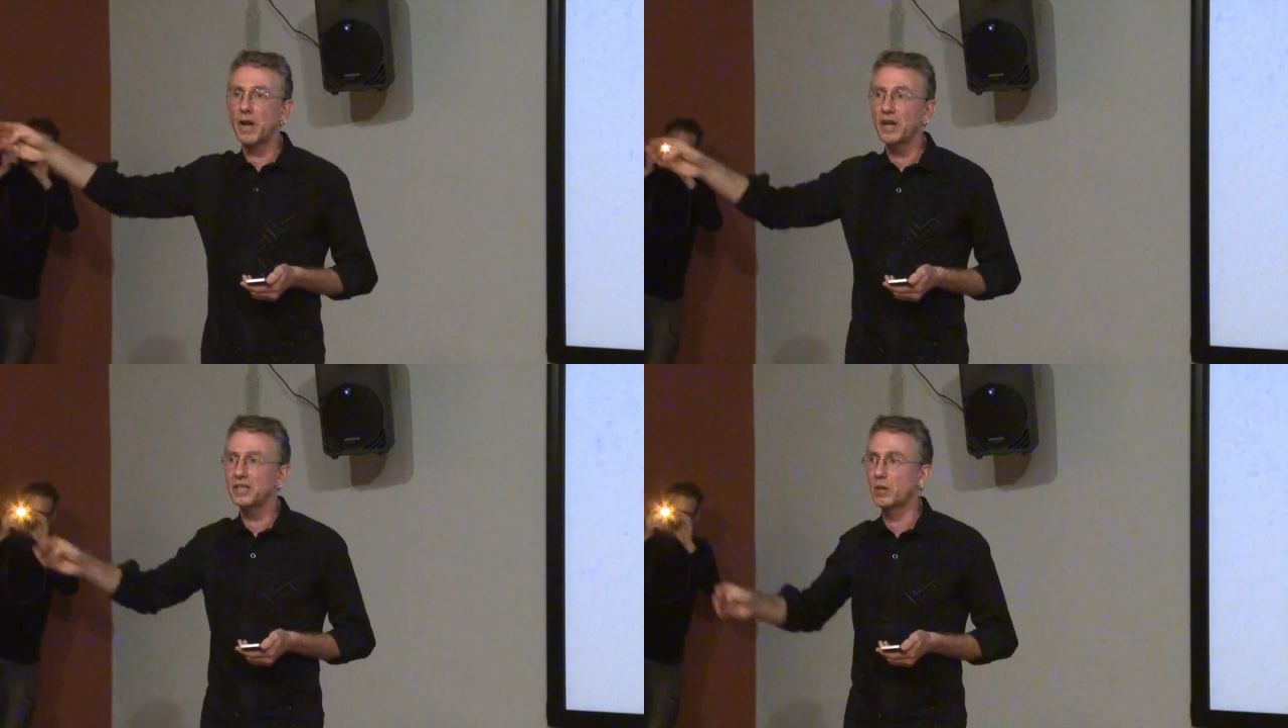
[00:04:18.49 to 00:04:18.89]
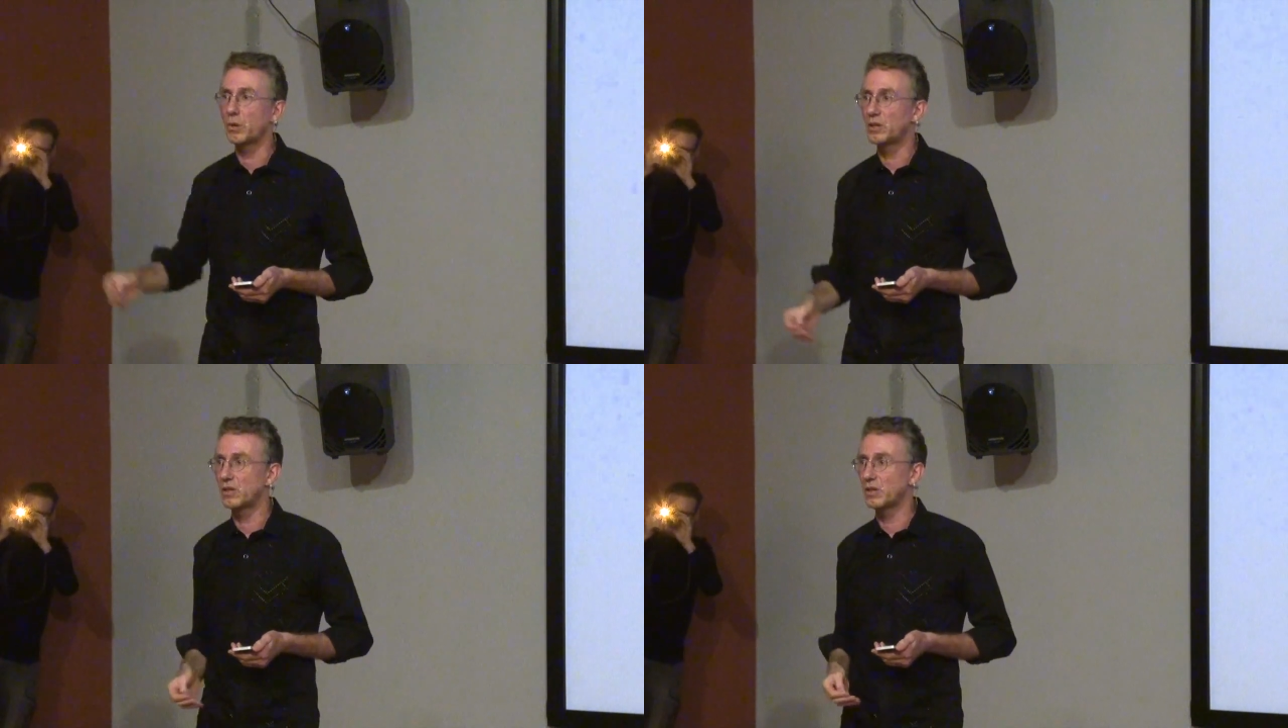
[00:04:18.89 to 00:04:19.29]

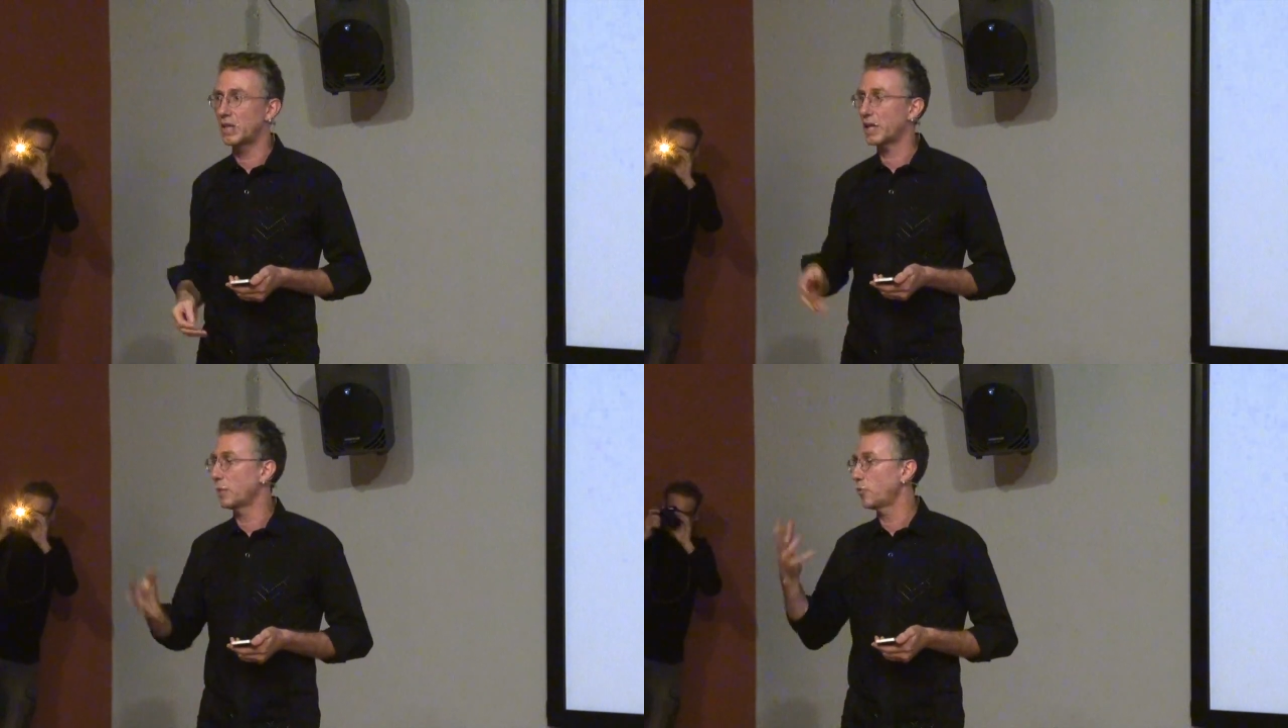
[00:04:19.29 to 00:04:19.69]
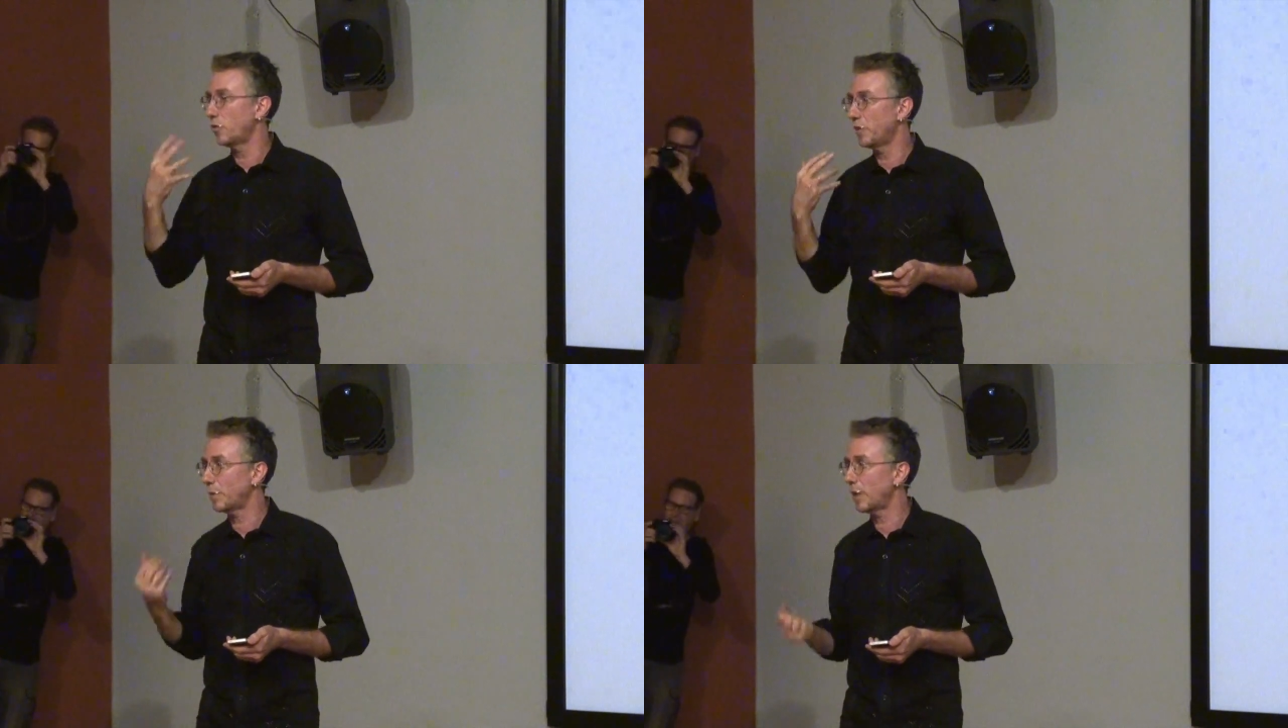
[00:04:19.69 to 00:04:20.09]
consequences, like
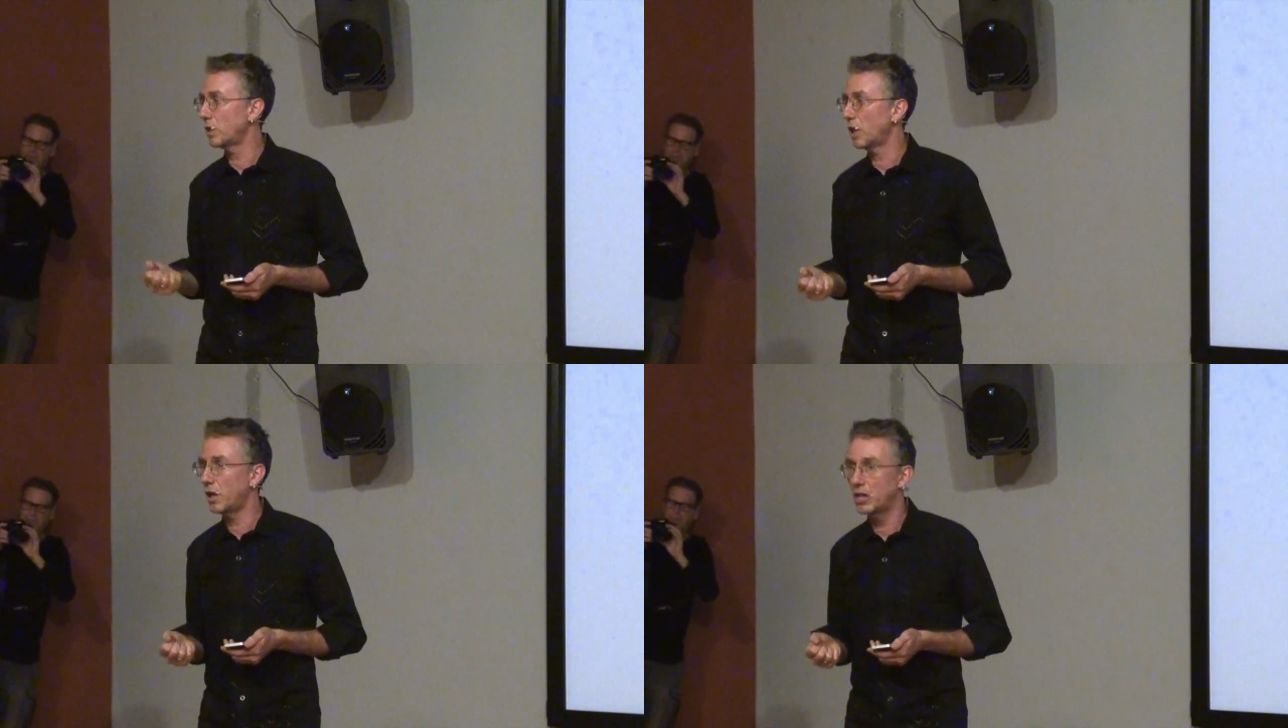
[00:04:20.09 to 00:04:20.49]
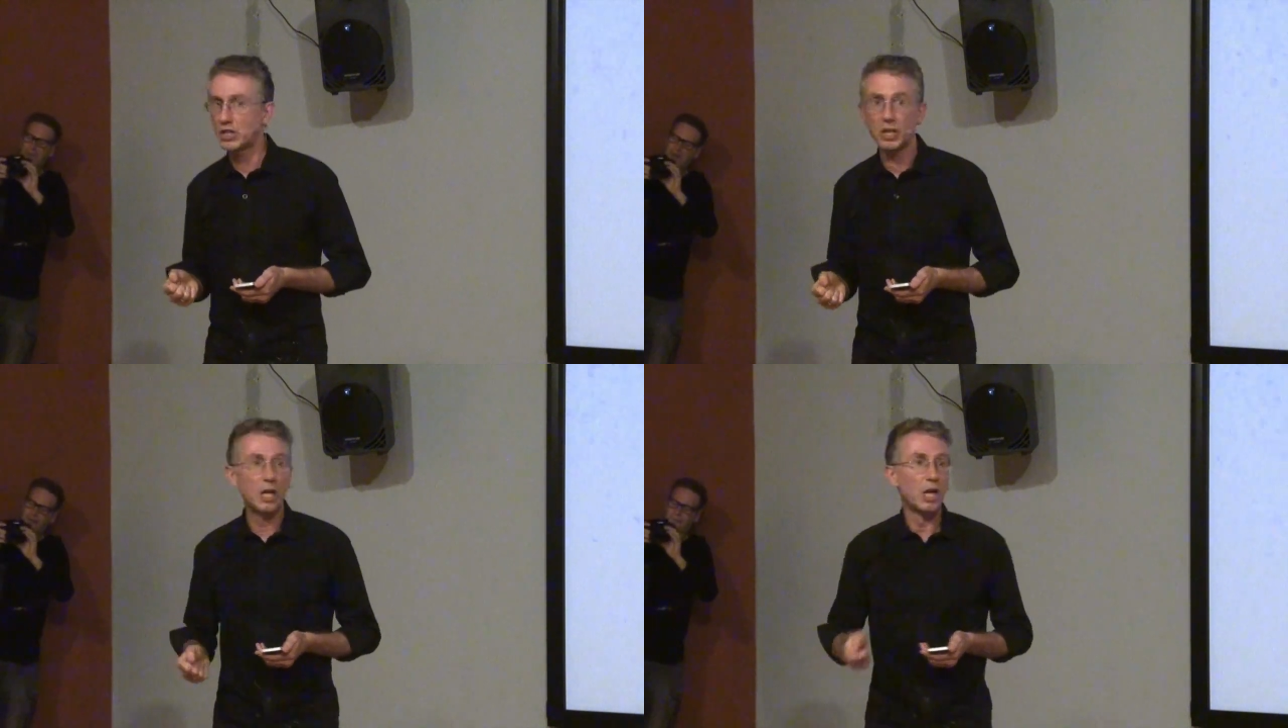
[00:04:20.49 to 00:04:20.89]
improving my
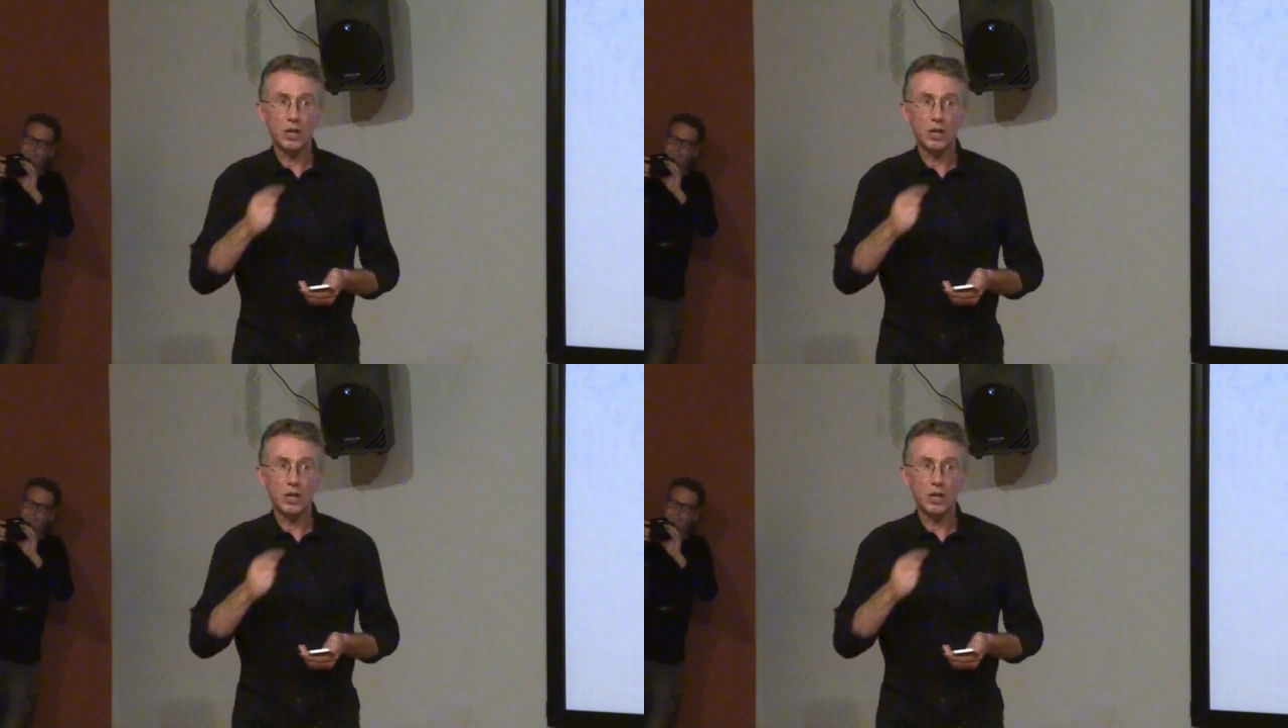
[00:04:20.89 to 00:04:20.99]
knowledge,